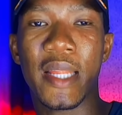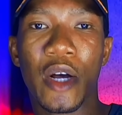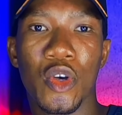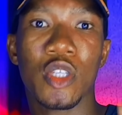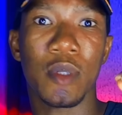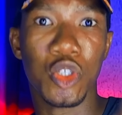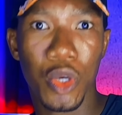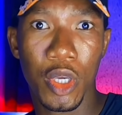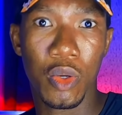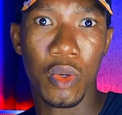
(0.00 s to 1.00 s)
they are going to be
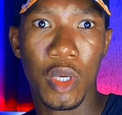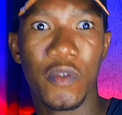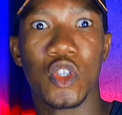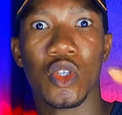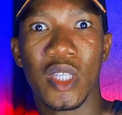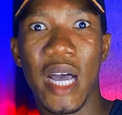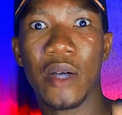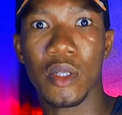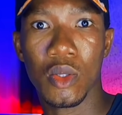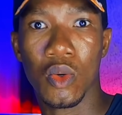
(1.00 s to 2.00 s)
showing you if you should
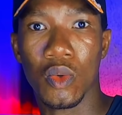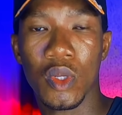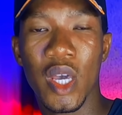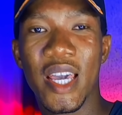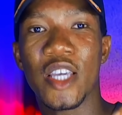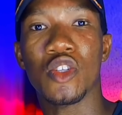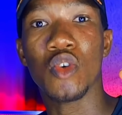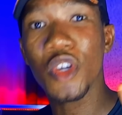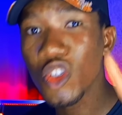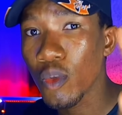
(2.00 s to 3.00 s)
dial this code is
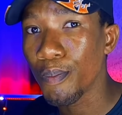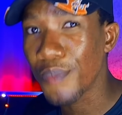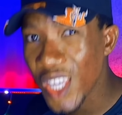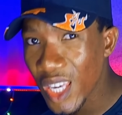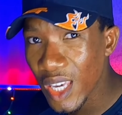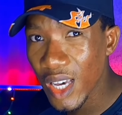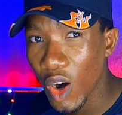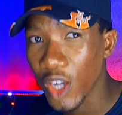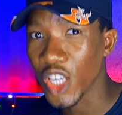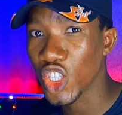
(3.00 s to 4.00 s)
going to be
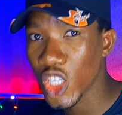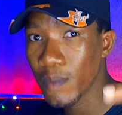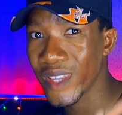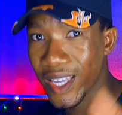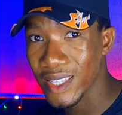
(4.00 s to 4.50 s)
on a cheap